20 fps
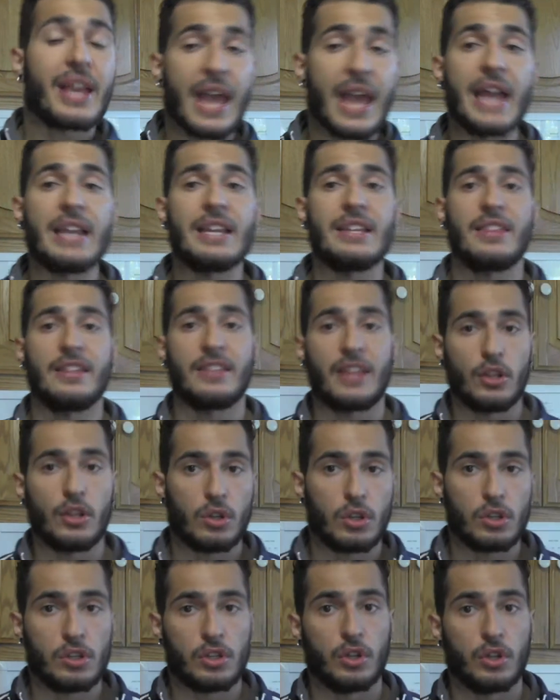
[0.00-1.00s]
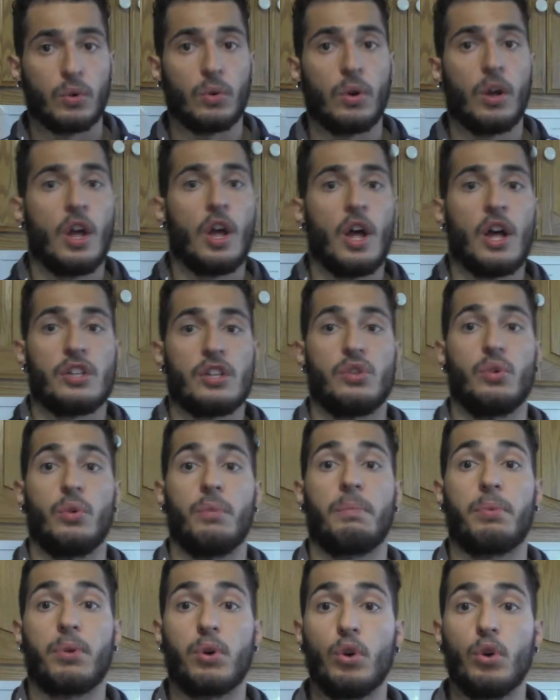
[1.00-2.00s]
anything that you can do to
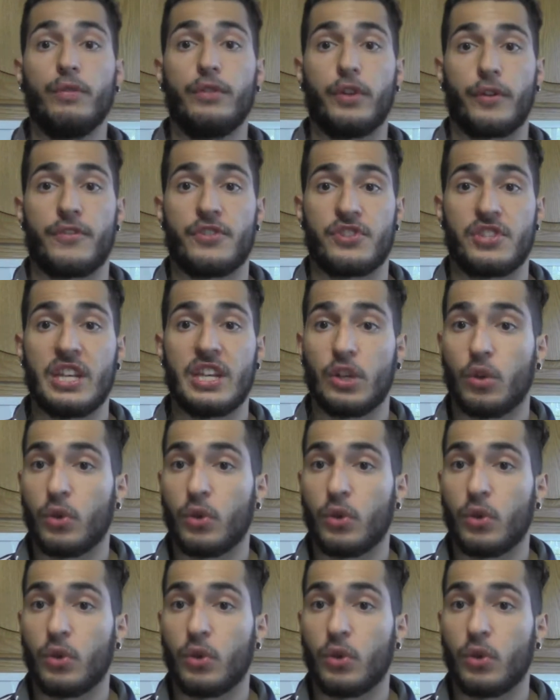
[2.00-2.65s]
improve your physique.